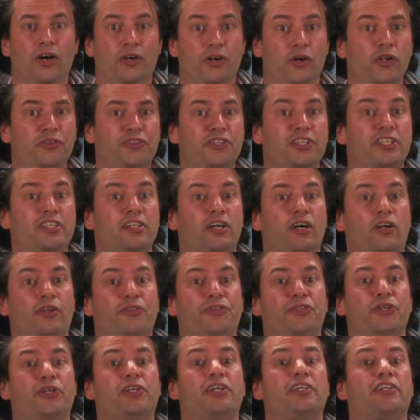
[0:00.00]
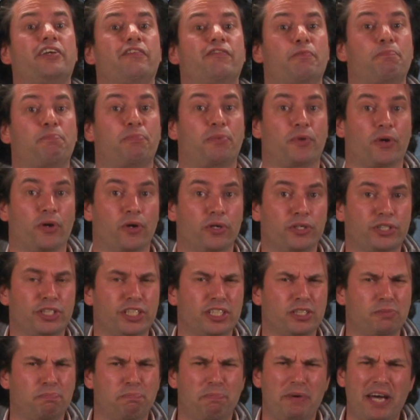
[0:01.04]
An alternative approach
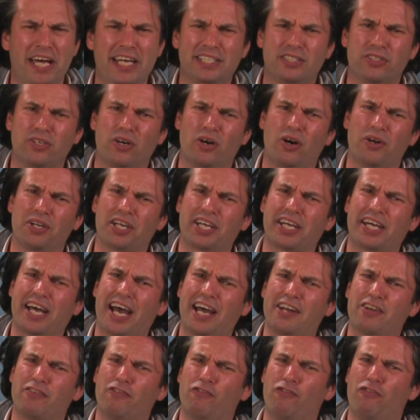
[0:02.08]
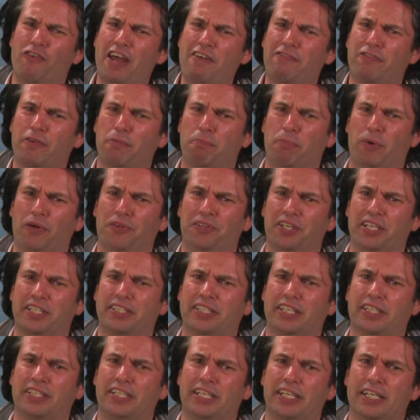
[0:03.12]
is based on a kind of wafer bonding
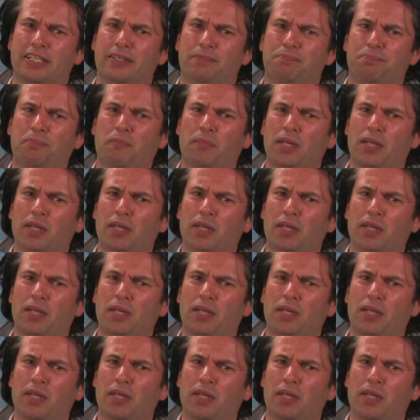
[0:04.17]
technique.